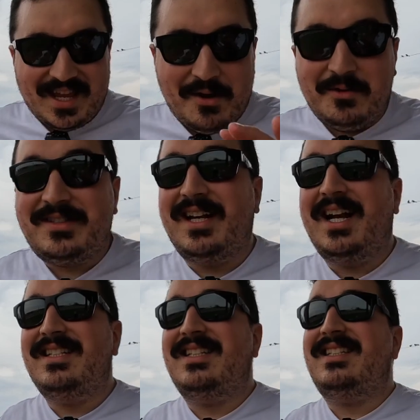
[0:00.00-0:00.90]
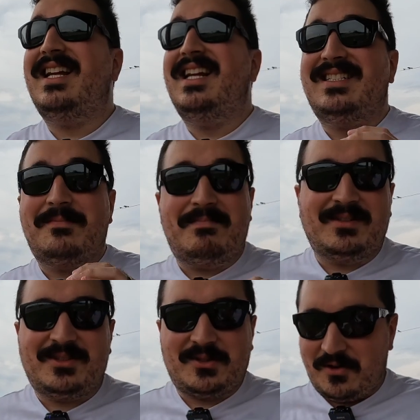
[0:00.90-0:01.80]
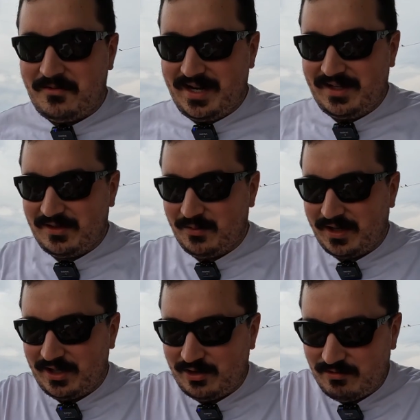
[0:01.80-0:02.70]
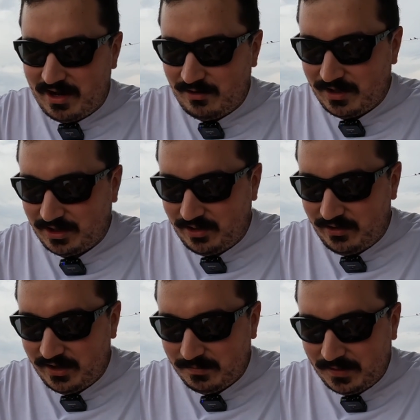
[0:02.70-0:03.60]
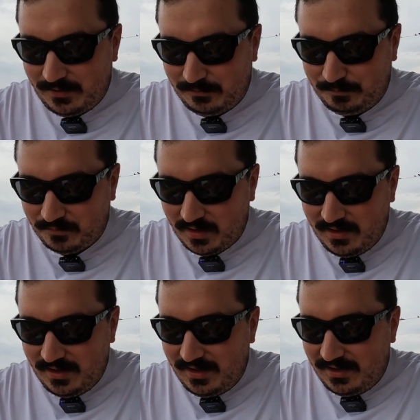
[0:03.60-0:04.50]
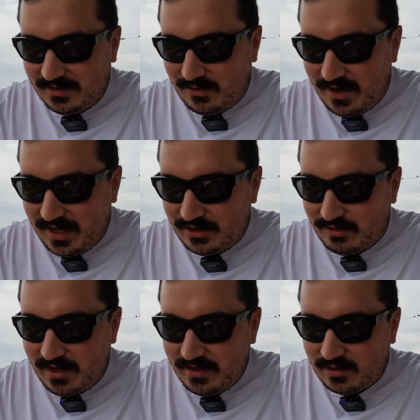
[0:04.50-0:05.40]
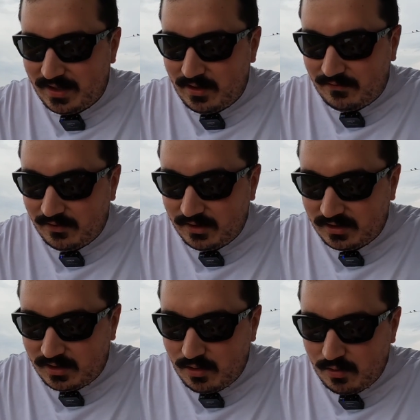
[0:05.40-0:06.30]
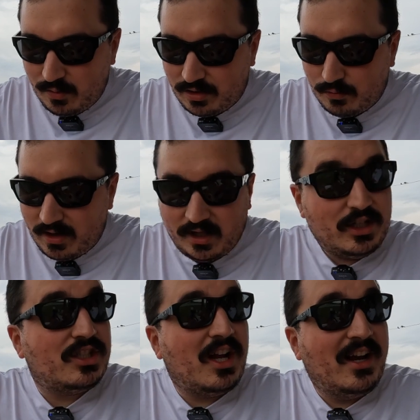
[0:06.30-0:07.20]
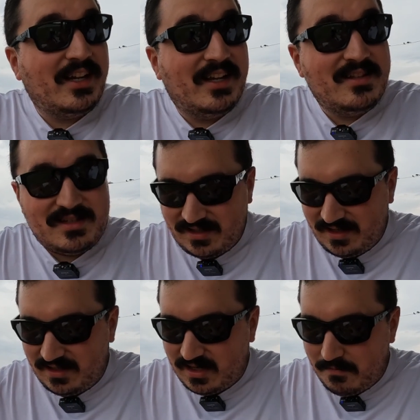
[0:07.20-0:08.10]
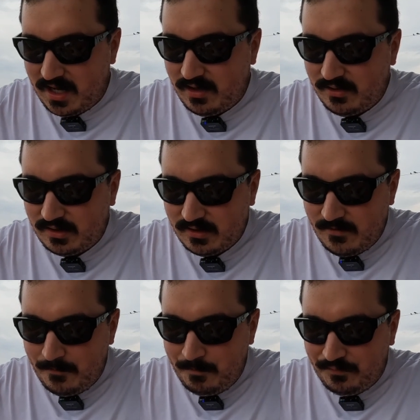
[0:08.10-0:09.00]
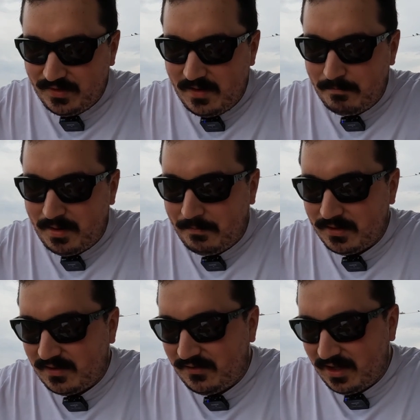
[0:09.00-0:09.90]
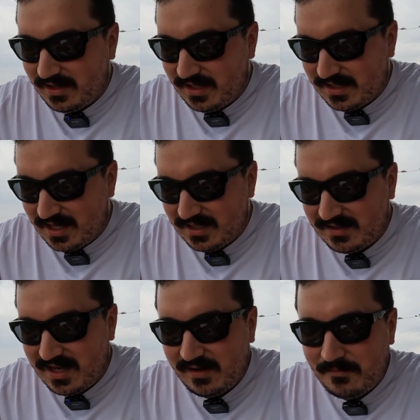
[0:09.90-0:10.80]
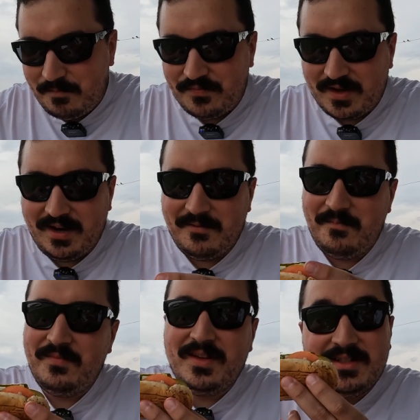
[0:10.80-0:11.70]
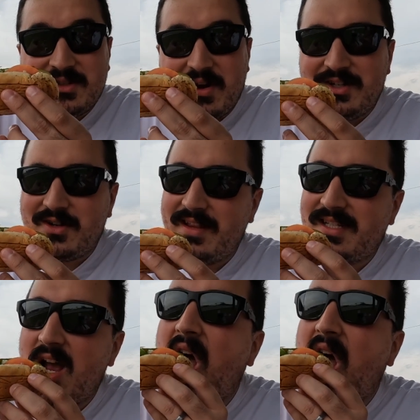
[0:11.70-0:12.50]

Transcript: I will say, guys, it is about to start raining, so we're gonna try to rush through this, but let's go ahead and try this one out first with the relish, onions, and tomatoes, and peppers. I feel like this is gonna sting. All right, let's go ahead and try this out.